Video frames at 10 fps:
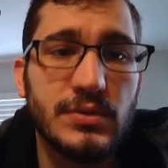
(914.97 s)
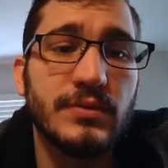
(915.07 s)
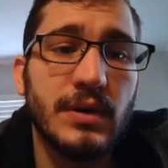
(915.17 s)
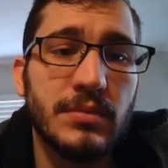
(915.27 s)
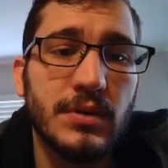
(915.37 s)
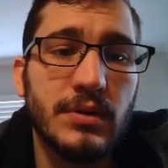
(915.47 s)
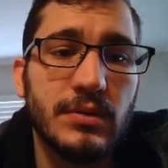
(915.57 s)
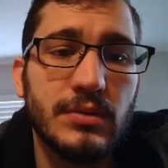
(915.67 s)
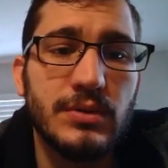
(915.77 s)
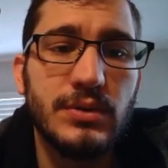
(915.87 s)
So if I borrow
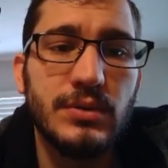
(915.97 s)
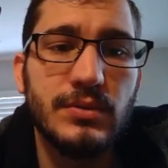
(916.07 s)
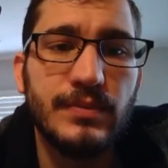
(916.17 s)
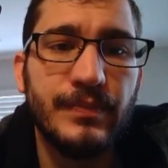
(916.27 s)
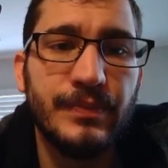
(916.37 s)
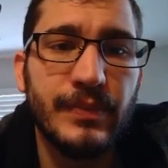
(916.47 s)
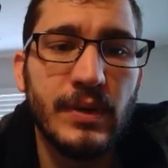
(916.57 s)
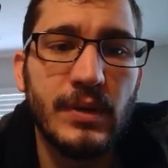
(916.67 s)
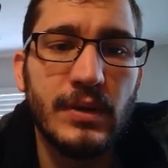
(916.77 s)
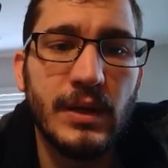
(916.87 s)
2,
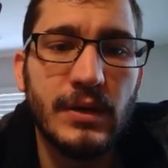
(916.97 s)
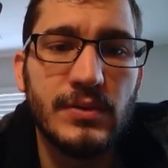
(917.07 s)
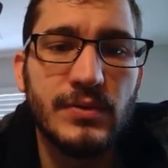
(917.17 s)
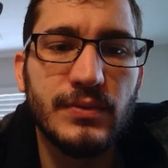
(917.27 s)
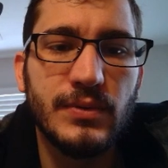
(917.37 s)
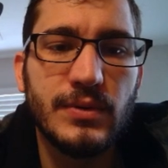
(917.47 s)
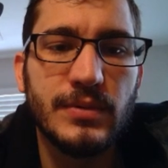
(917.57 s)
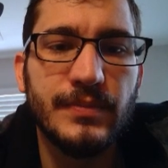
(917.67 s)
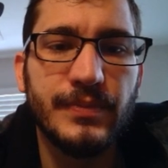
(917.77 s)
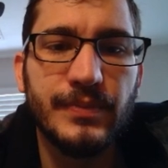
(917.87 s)
that is 4.
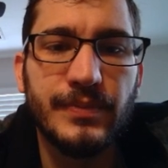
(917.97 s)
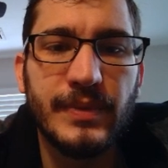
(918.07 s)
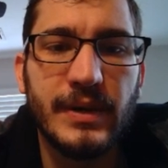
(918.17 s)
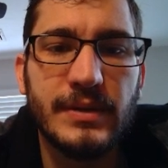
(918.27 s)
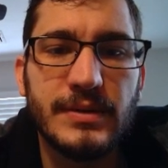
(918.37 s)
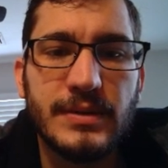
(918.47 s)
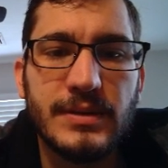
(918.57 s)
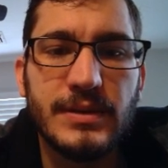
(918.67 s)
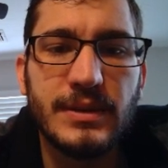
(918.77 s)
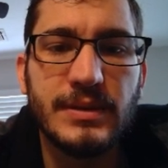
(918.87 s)
That is
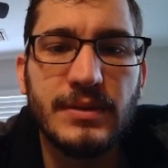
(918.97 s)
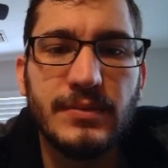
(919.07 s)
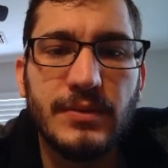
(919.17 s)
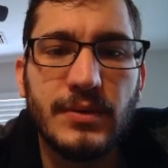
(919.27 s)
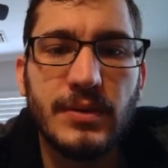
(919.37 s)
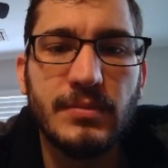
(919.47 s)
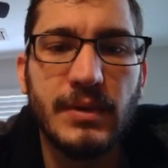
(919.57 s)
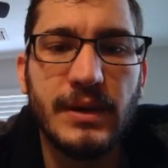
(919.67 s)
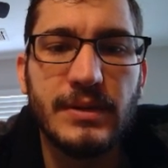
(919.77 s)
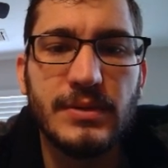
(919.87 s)
64
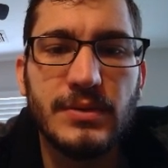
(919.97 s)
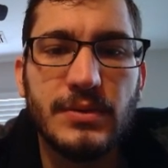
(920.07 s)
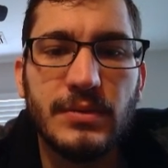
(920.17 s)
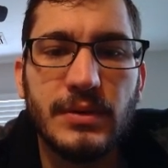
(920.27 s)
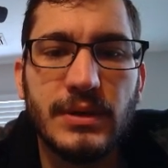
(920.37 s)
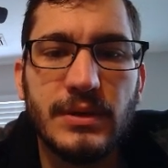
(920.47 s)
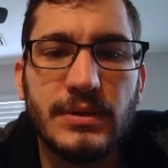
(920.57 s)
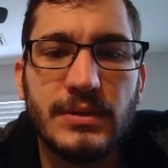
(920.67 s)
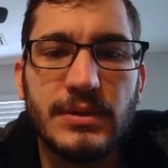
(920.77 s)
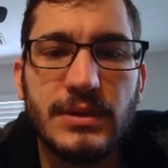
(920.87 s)
minus 2
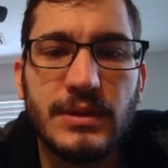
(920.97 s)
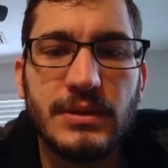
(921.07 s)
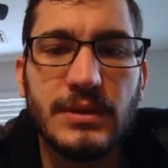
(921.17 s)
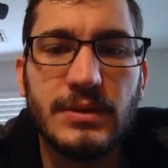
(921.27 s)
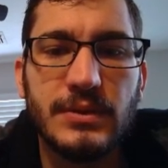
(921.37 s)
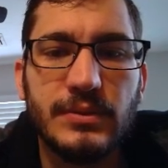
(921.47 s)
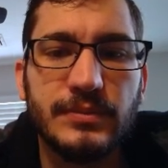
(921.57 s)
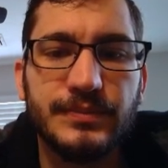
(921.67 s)
is 62.